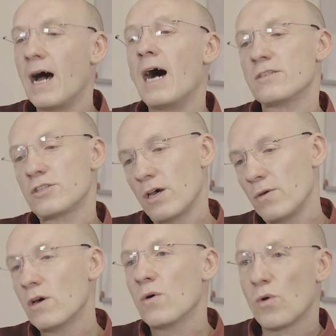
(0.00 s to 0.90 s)
And
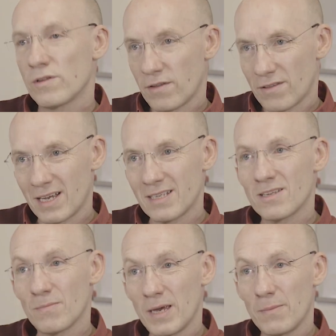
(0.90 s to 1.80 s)
so one of the things
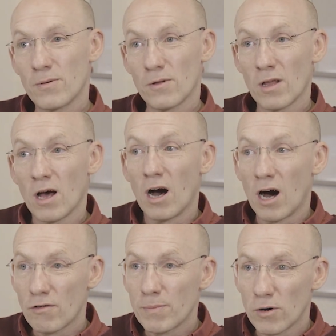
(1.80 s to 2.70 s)
that people
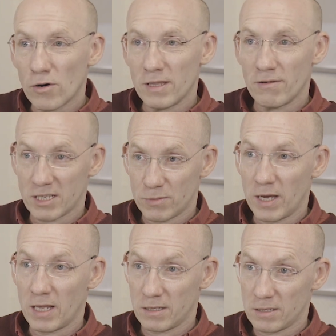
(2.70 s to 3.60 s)
are reporting they're
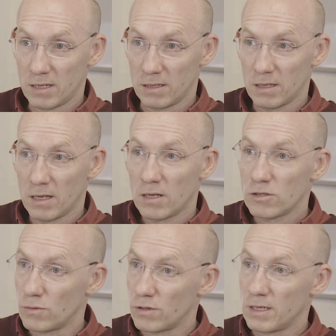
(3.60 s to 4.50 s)
experiencing
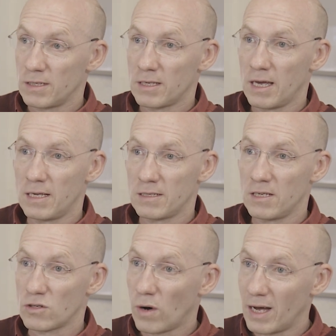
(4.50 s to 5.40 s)
to us
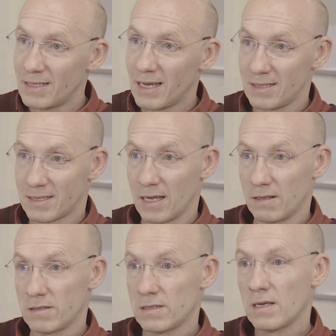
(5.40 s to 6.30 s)
is quite intense
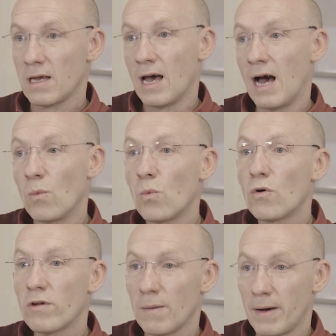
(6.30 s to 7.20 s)
guilt and
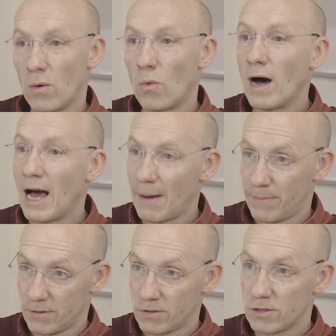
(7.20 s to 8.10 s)
worry about what
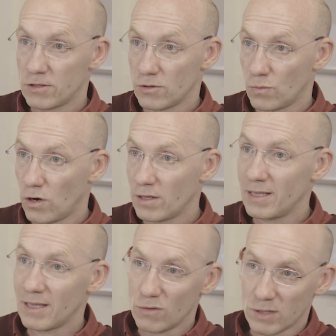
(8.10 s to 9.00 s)
happened to someone
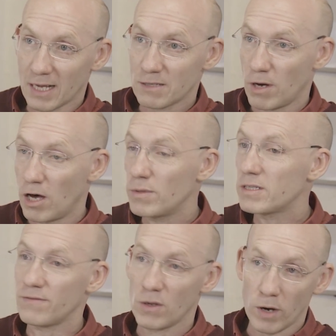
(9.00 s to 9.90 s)
in those last
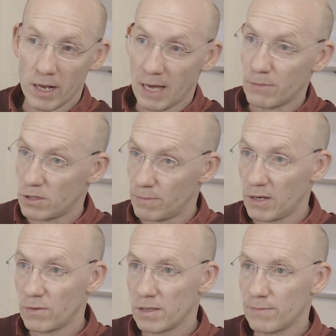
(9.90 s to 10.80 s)
moments if they weren't able to
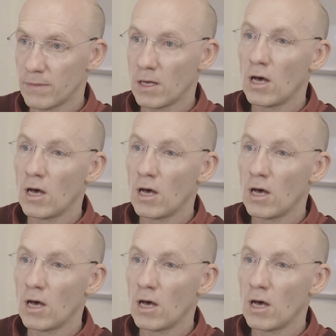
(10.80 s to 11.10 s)
be with them,